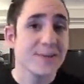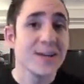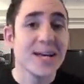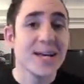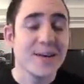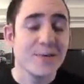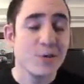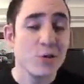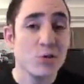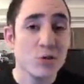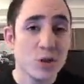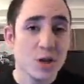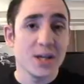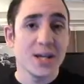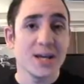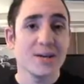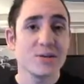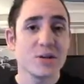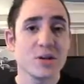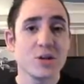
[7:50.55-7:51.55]
if you learn how to
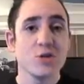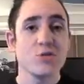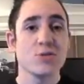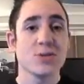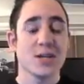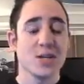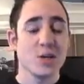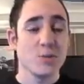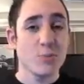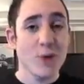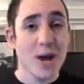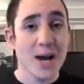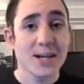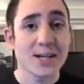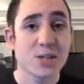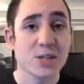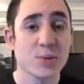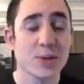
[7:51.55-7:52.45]
use it and you practice with